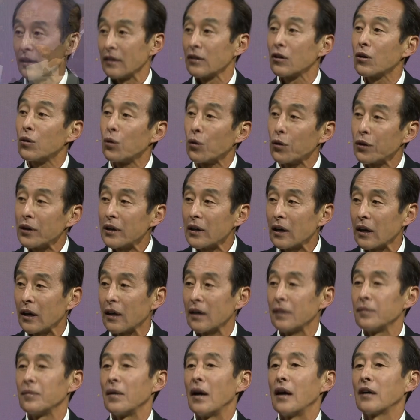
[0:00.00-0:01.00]
And
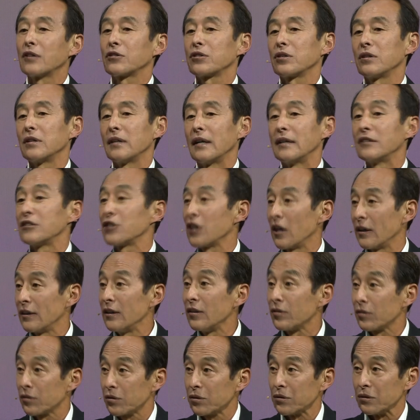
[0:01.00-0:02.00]
Korea, actually, and
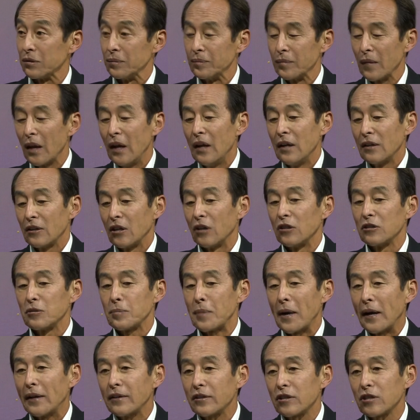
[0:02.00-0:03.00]
Chinese too, the
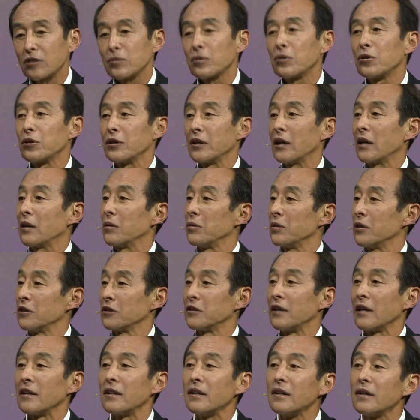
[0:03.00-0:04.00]
advantage of Korea was
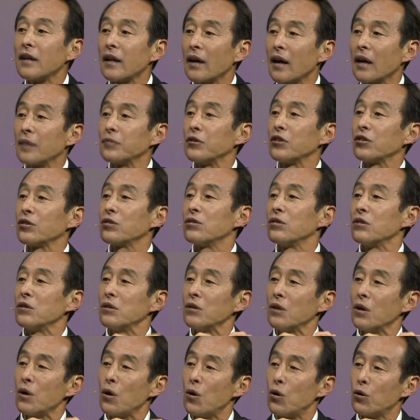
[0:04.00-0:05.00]
they didn't have this
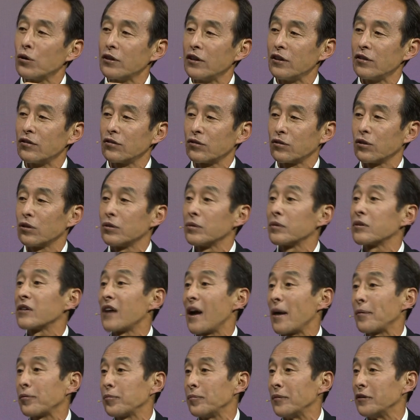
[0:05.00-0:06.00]
long history of
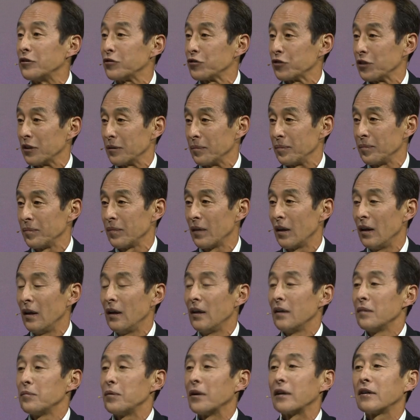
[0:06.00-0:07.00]
craftsmanship mm-hmm.
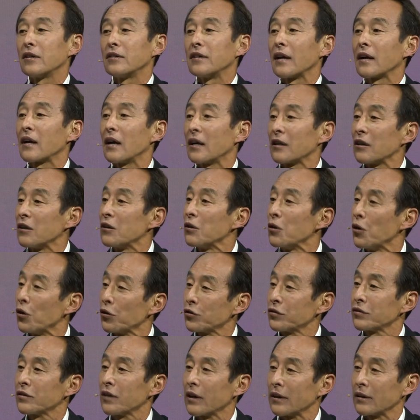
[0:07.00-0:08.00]
because they kind of
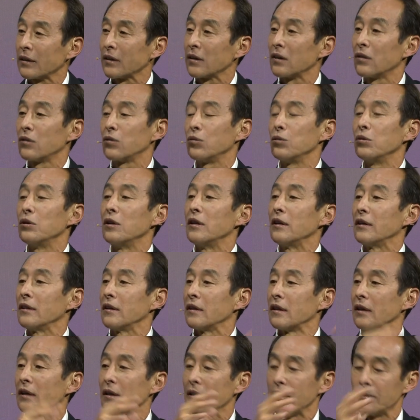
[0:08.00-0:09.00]
lost that during
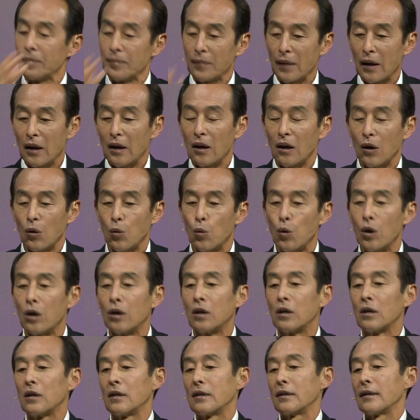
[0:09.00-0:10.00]
the
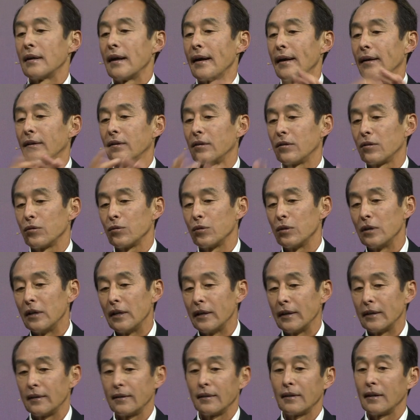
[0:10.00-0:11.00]
war and
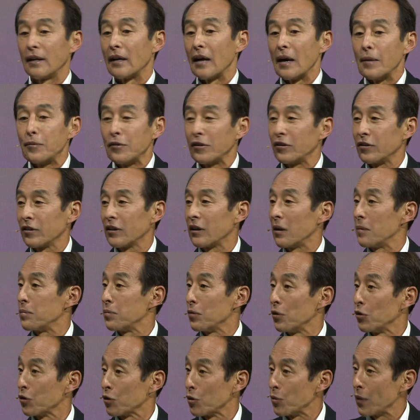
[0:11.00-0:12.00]
during you know, everything got
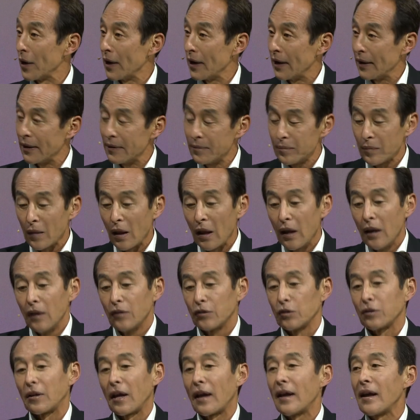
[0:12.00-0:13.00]
blown away.
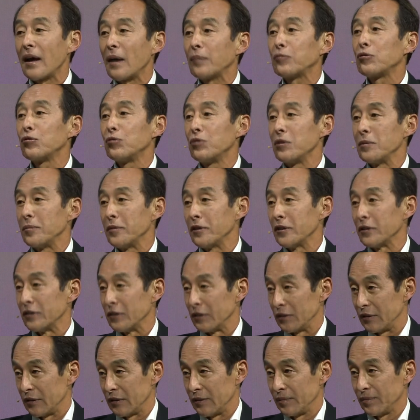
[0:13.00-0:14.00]
So they have to review
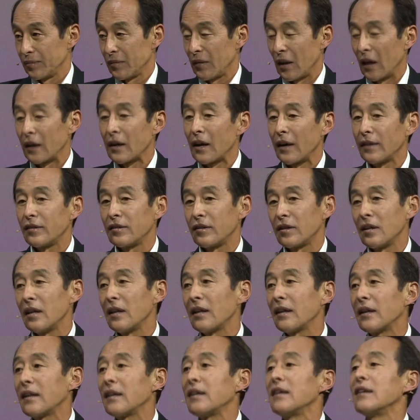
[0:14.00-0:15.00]
it. And I
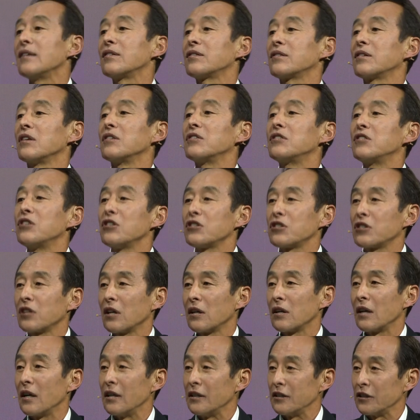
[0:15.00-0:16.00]
think it's the
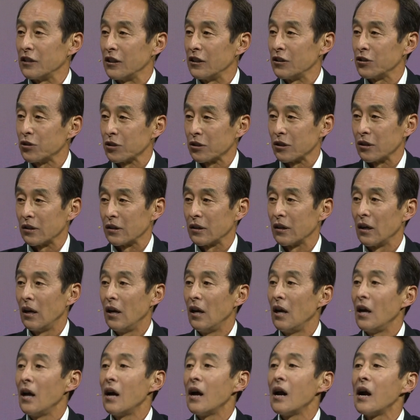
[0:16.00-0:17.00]
digitalization
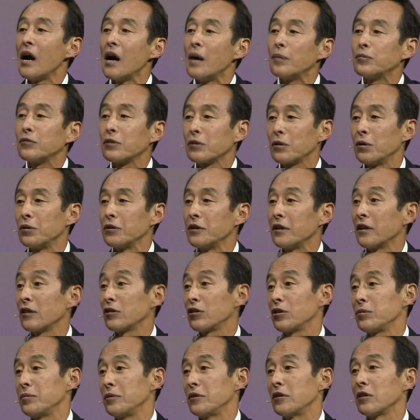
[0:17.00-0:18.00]
helped Korea
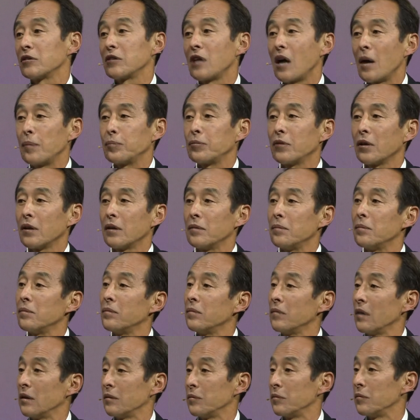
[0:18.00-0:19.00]
to be the top
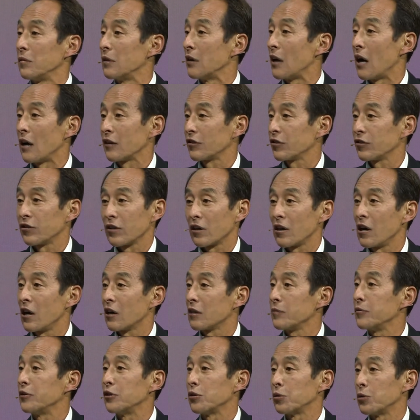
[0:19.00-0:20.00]
10 largest
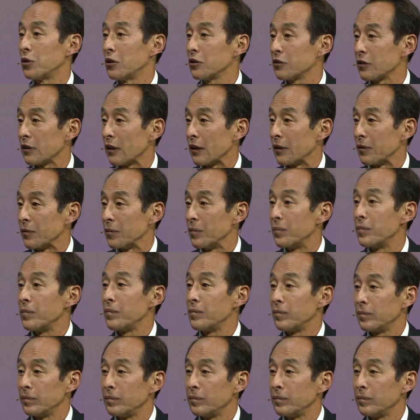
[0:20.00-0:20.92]
economy in the world now. Mm-hmm.